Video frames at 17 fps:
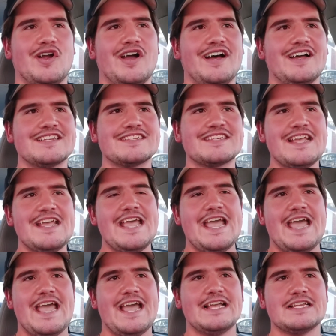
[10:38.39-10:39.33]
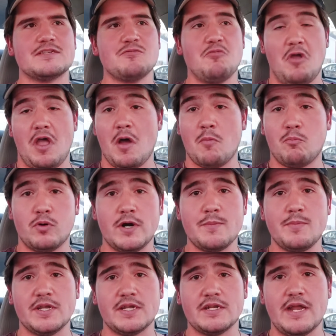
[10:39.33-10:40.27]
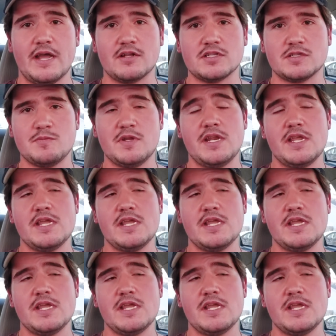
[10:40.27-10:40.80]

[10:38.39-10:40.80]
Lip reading: Oz has a pretty big announcement.